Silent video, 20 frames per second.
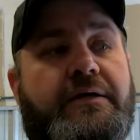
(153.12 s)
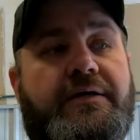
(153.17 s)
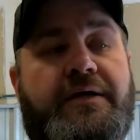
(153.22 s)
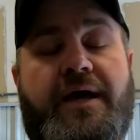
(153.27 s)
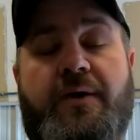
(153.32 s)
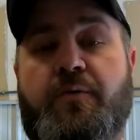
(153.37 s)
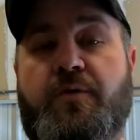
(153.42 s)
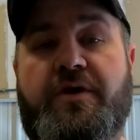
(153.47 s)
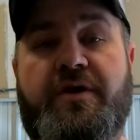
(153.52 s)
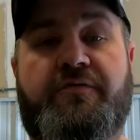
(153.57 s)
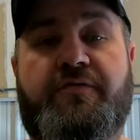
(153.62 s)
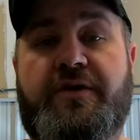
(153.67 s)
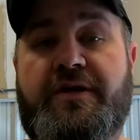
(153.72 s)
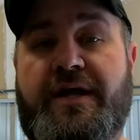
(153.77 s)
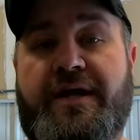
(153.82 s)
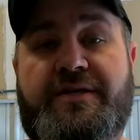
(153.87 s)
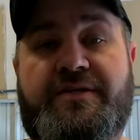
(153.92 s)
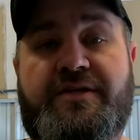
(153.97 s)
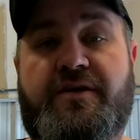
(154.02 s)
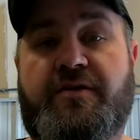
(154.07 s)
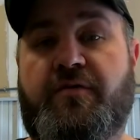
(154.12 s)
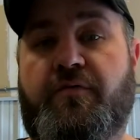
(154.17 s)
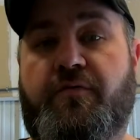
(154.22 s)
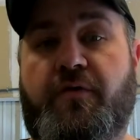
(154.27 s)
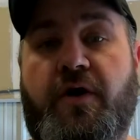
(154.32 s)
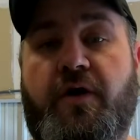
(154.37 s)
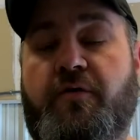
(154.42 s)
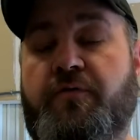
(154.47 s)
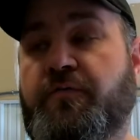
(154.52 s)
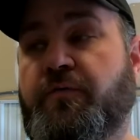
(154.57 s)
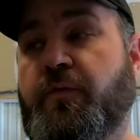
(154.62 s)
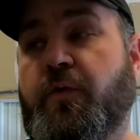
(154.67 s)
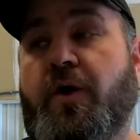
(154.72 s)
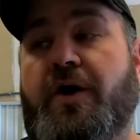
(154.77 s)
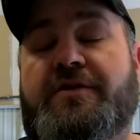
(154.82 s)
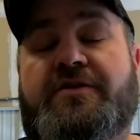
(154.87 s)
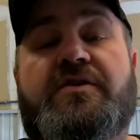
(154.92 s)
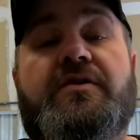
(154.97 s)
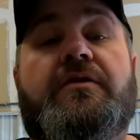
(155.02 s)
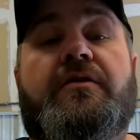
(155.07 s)
yeah, we'll give you an idea of
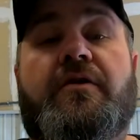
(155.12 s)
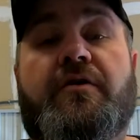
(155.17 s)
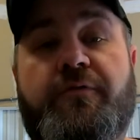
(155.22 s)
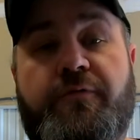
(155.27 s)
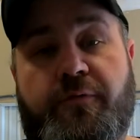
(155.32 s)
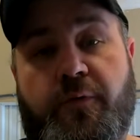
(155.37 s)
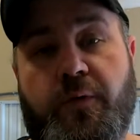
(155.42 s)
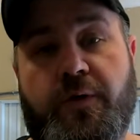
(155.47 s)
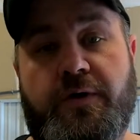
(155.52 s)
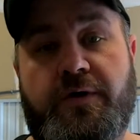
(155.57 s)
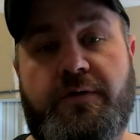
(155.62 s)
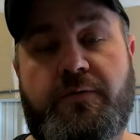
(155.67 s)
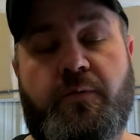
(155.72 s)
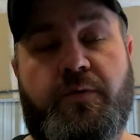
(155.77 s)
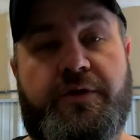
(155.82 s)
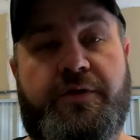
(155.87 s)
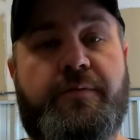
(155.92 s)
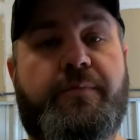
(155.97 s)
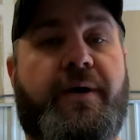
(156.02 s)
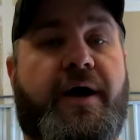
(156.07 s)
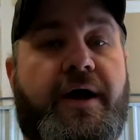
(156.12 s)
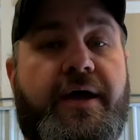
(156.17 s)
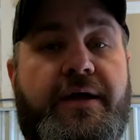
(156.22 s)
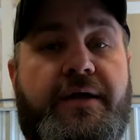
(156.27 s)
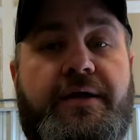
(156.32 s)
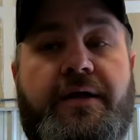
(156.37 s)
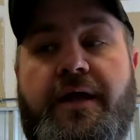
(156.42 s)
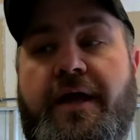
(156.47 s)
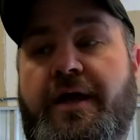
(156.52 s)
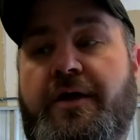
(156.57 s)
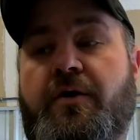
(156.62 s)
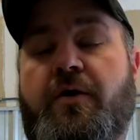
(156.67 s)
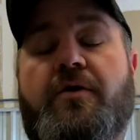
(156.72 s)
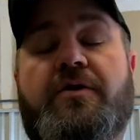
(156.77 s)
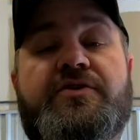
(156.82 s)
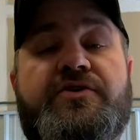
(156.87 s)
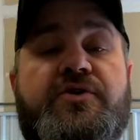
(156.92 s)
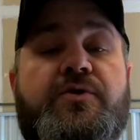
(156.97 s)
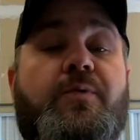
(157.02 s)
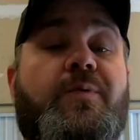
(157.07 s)
what to look for when you're buying and
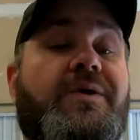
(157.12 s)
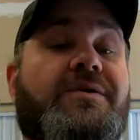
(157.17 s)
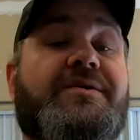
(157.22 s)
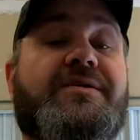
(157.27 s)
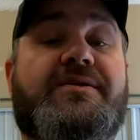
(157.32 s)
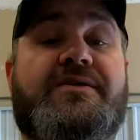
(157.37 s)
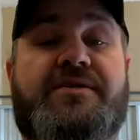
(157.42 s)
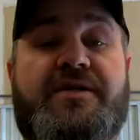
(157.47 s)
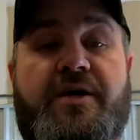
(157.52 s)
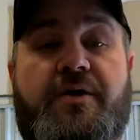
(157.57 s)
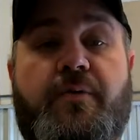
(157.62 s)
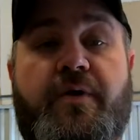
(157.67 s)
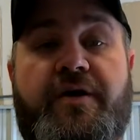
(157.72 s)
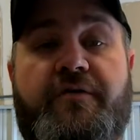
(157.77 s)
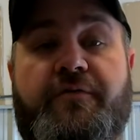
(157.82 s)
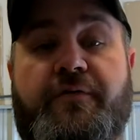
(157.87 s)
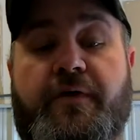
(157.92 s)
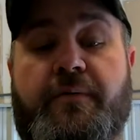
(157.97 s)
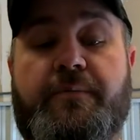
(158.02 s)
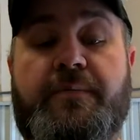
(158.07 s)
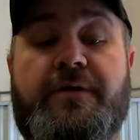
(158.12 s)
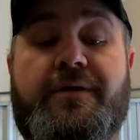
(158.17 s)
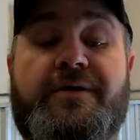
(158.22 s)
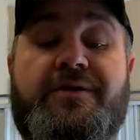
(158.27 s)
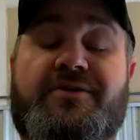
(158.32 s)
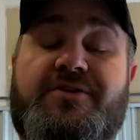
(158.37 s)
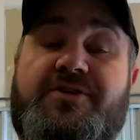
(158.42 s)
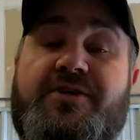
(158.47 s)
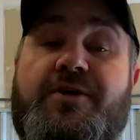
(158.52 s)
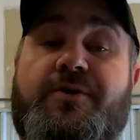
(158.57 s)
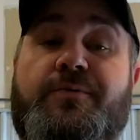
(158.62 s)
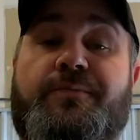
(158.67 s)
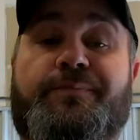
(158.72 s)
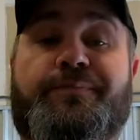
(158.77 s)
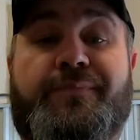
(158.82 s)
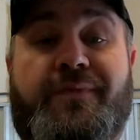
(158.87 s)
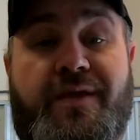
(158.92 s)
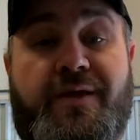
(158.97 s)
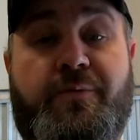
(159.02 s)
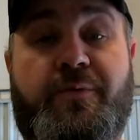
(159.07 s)
also what to stay away from. So
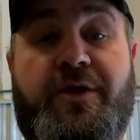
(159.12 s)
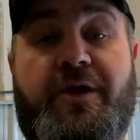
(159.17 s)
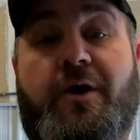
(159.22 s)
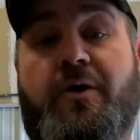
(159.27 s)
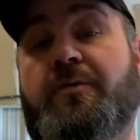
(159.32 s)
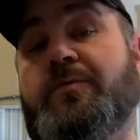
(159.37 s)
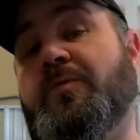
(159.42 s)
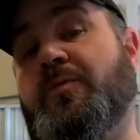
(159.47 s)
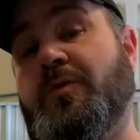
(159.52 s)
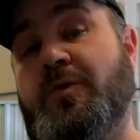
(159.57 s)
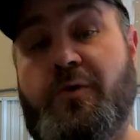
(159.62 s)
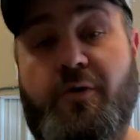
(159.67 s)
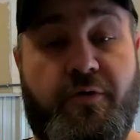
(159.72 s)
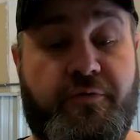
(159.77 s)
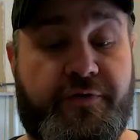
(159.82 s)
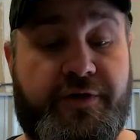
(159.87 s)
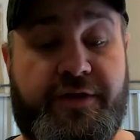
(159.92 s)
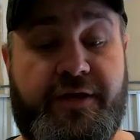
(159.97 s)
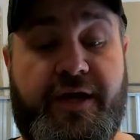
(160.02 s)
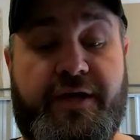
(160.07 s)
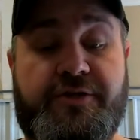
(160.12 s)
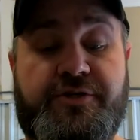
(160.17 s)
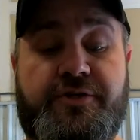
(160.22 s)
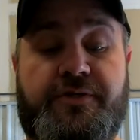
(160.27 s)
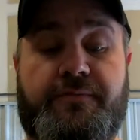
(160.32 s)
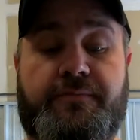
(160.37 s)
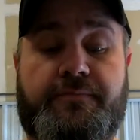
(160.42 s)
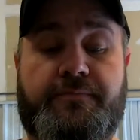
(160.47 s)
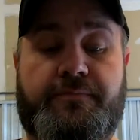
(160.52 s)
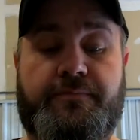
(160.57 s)
here we go. We'll go over to the engine.